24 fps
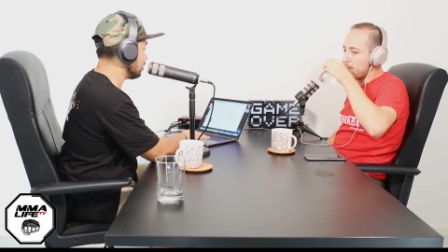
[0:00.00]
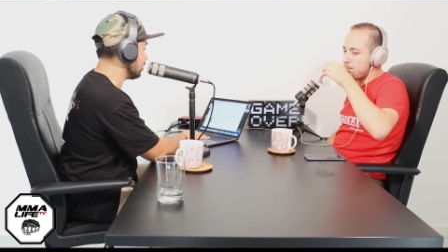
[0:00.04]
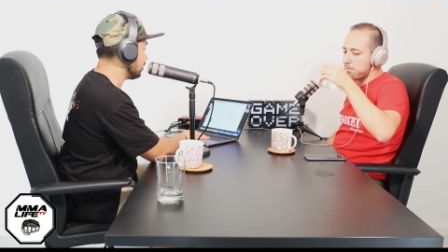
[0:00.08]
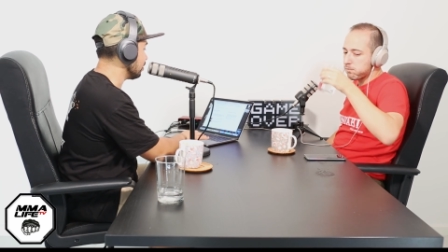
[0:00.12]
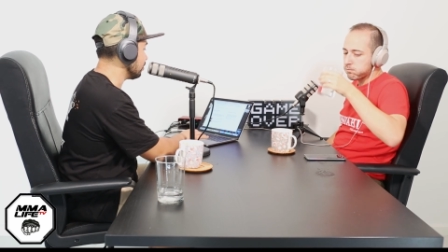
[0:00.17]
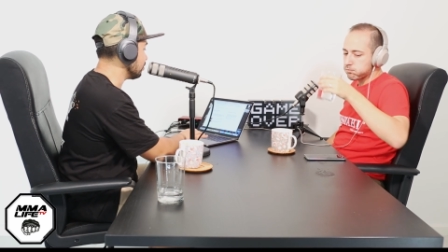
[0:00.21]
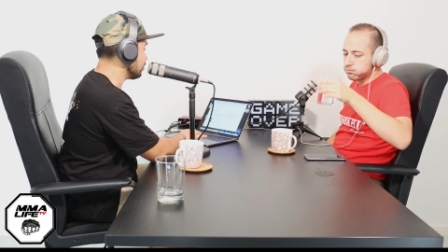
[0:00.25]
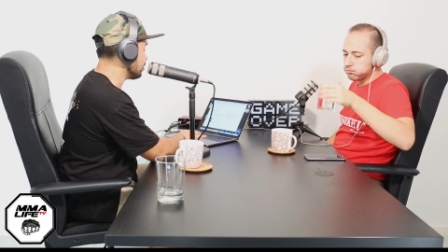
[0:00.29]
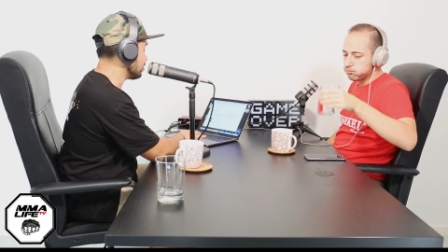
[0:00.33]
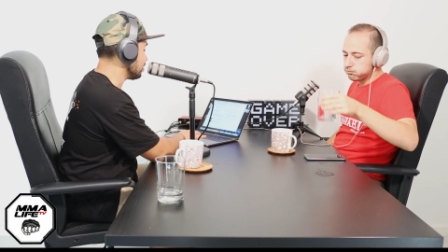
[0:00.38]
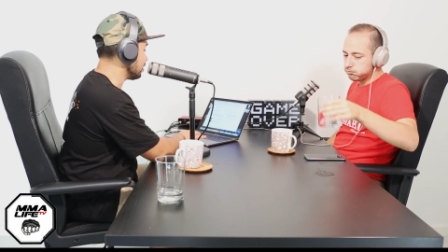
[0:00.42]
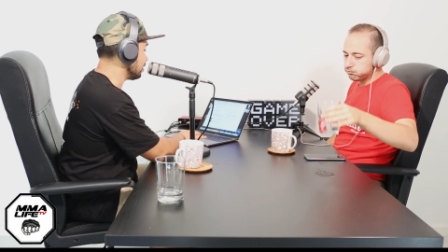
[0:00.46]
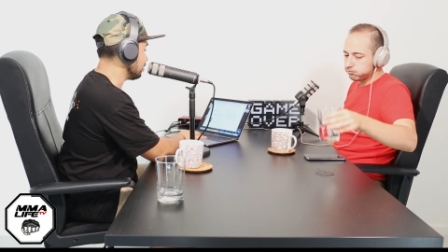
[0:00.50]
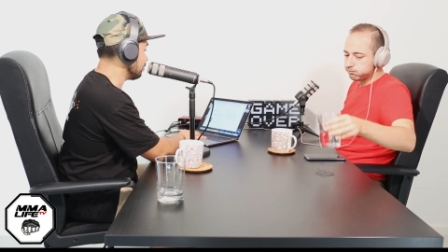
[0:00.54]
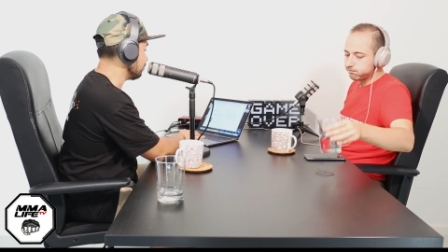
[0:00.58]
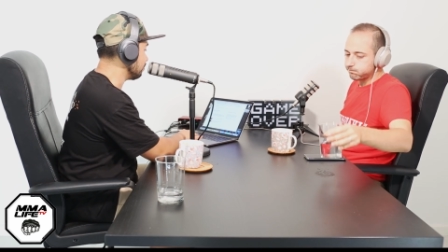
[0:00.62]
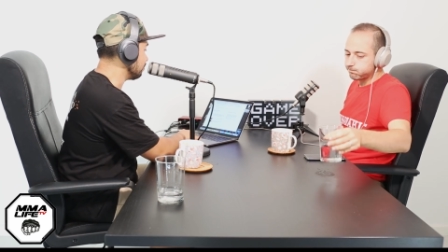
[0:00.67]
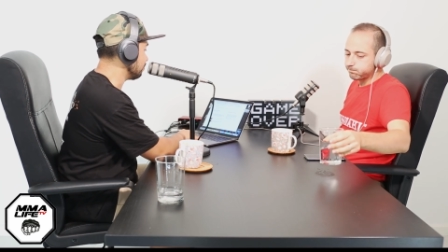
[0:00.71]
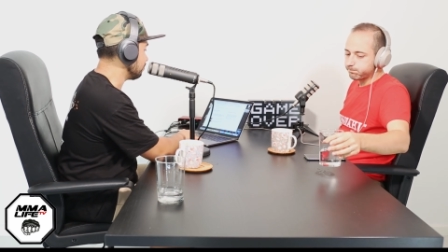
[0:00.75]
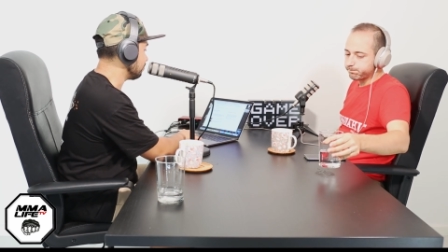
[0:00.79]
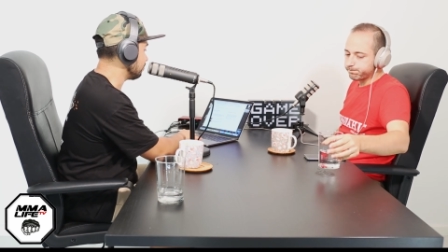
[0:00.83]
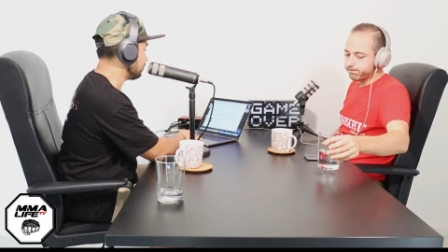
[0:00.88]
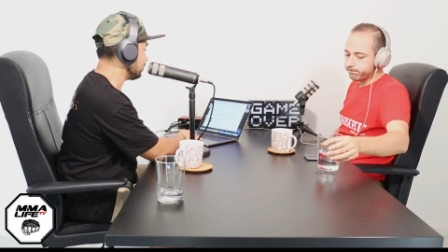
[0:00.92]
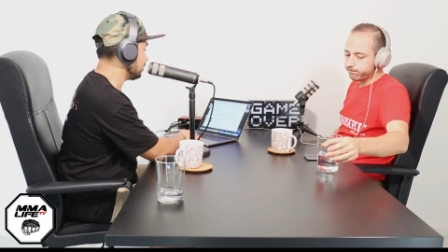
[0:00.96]
I don't see
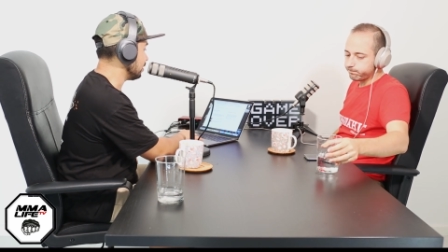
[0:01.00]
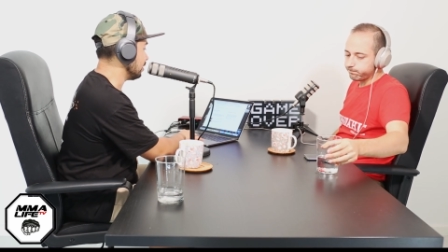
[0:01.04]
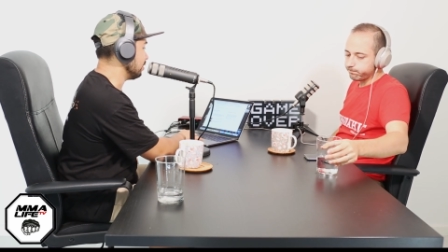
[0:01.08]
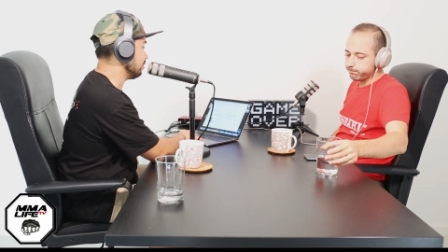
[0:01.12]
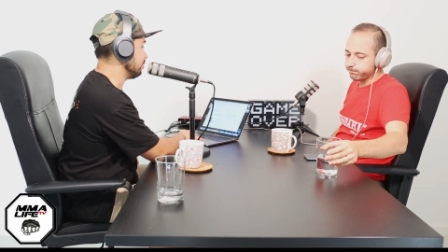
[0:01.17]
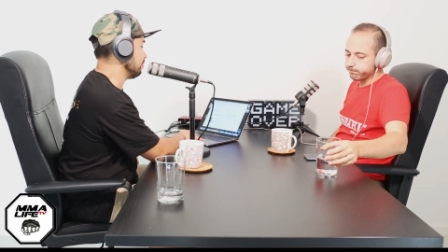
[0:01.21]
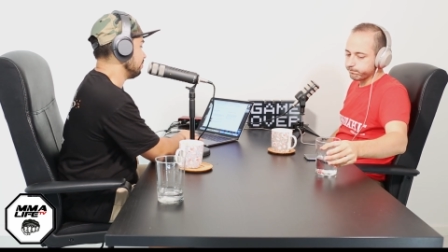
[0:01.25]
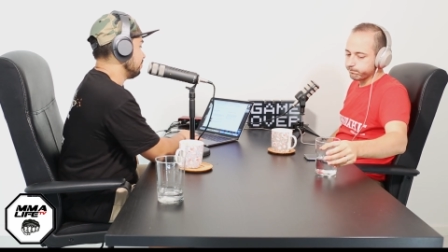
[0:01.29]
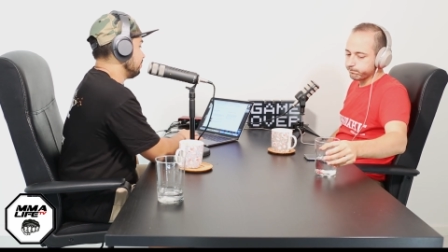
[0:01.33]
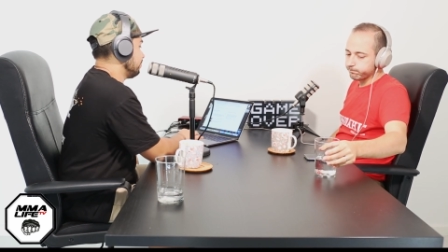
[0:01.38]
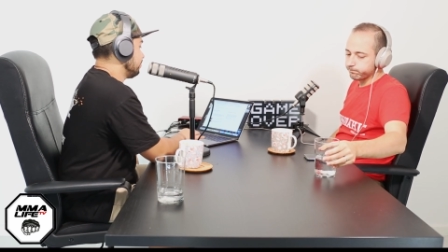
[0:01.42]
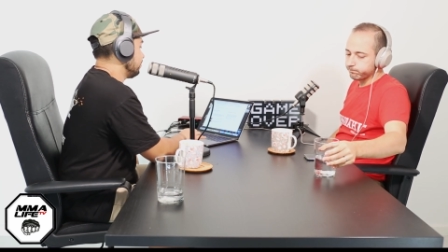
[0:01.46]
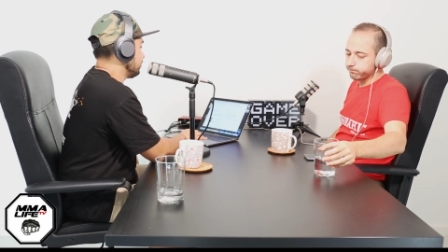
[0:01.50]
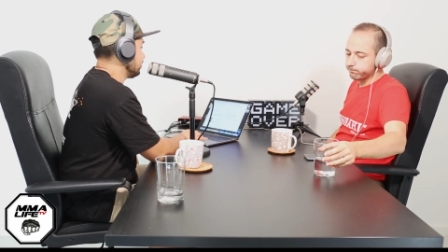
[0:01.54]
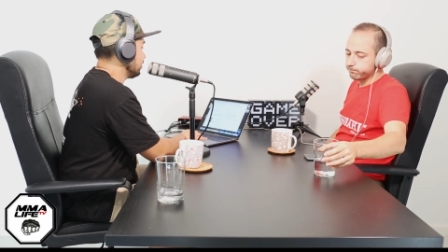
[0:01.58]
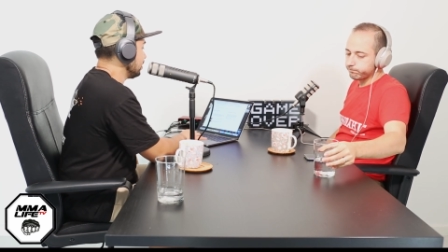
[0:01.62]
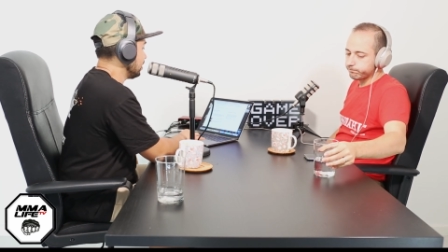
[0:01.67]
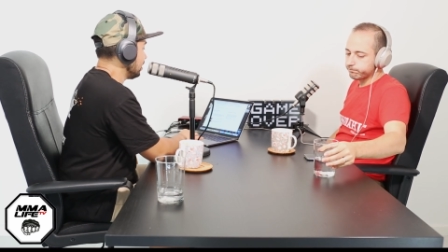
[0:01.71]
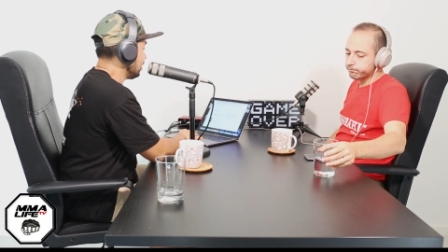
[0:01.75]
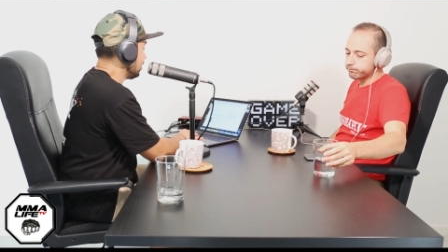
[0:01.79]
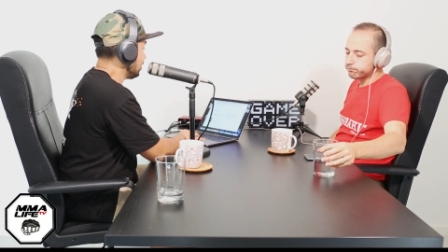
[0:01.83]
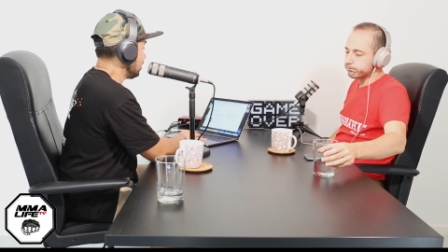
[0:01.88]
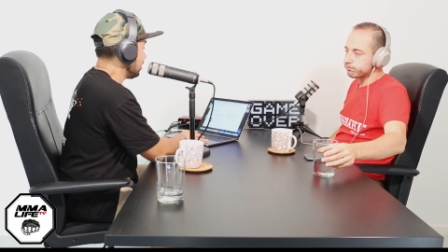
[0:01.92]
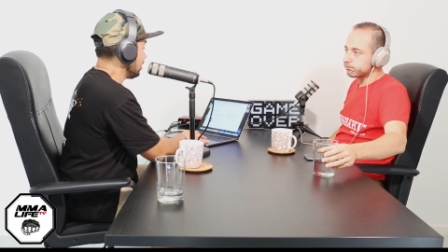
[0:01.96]
him. Yeah, it
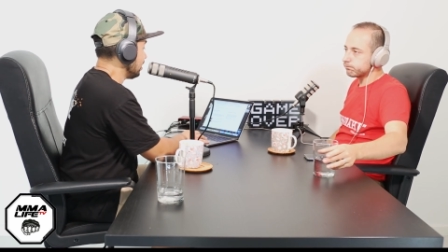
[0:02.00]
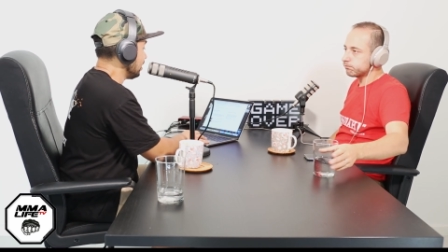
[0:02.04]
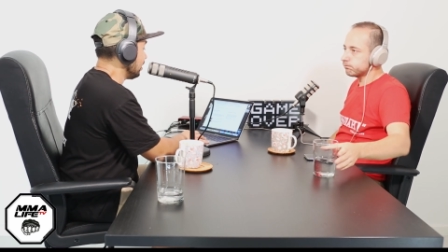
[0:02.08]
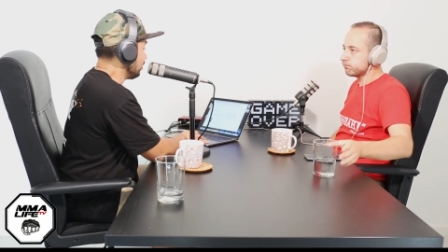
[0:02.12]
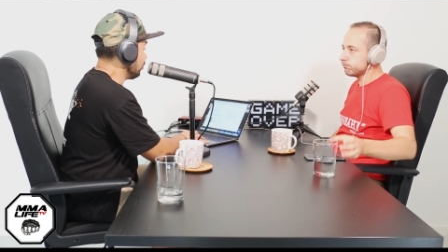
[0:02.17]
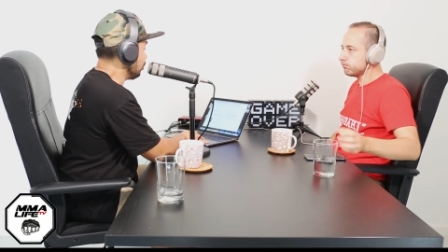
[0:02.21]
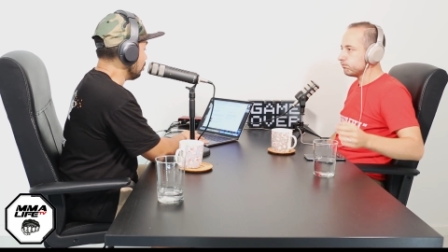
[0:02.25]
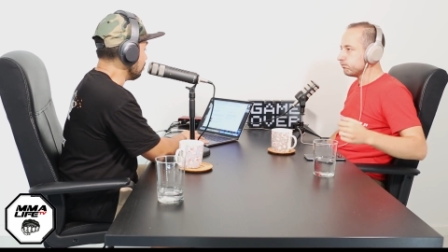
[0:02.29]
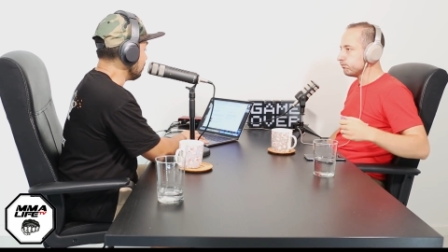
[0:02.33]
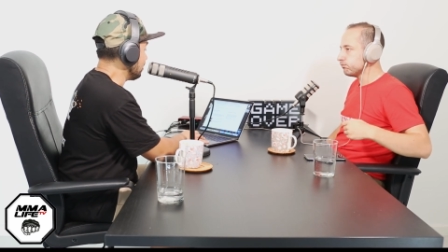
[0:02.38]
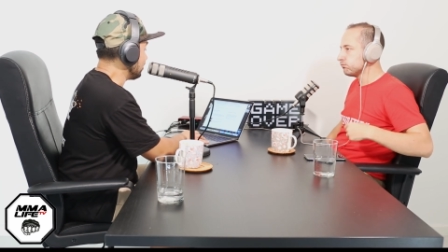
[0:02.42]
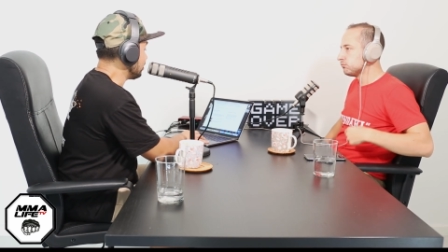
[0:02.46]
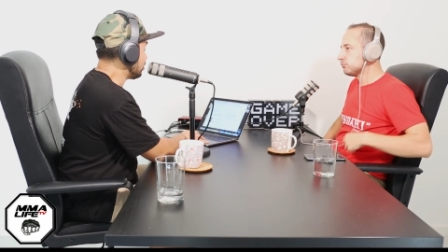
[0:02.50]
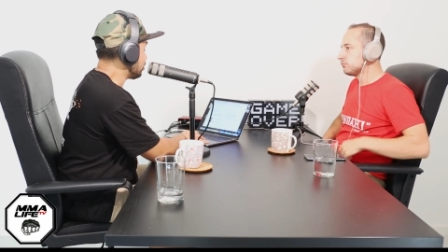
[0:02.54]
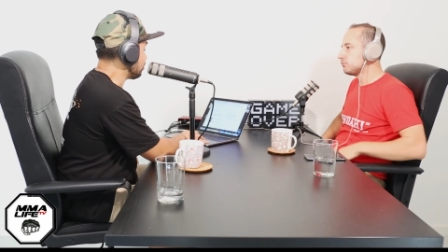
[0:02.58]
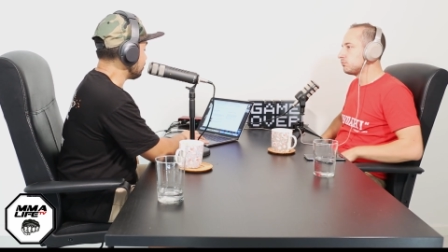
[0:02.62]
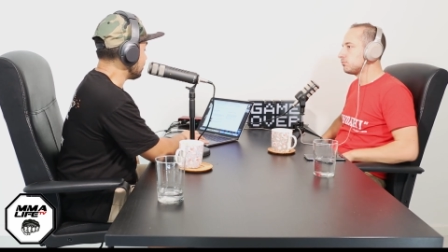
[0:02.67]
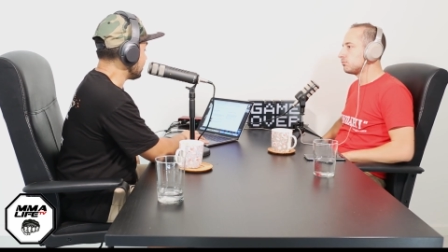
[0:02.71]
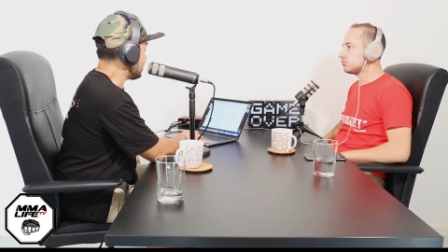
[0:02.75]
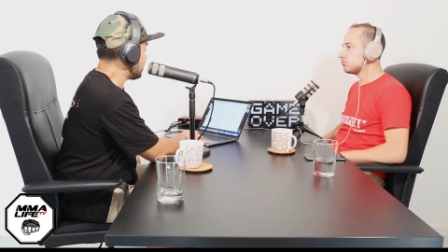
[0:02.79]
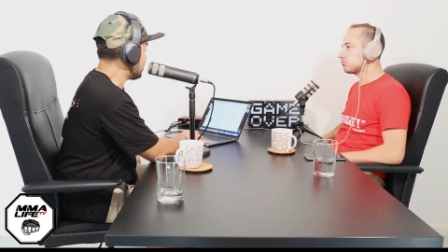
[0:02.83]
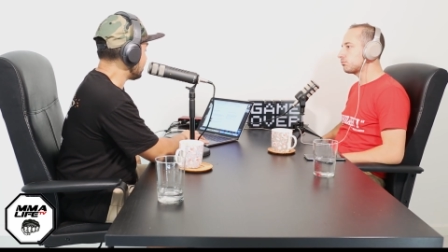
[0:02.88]
remains to be